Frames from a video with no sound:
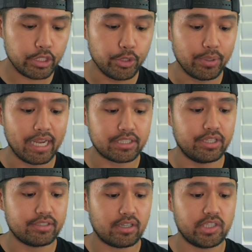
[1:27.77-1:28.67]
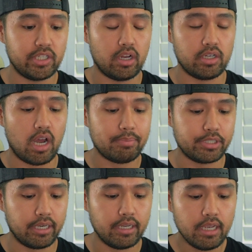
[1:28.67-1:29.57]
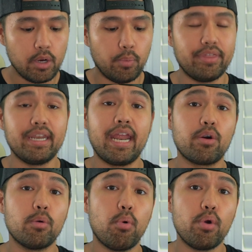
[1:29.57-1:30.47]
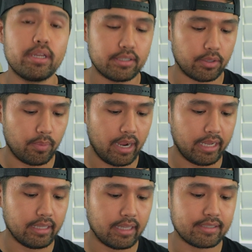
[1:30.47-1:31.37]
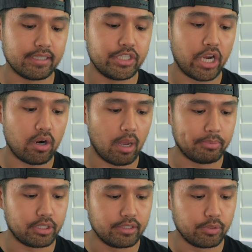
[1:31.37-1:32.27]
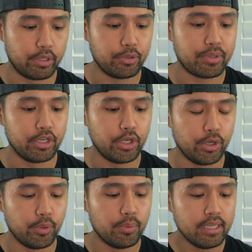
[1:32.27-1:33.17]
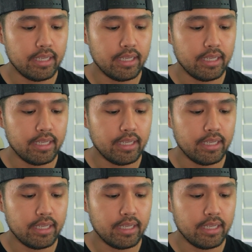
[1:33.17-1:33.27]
You can actually, there's actually an option with an arrow pointing to the right. That's the share option. So what you can do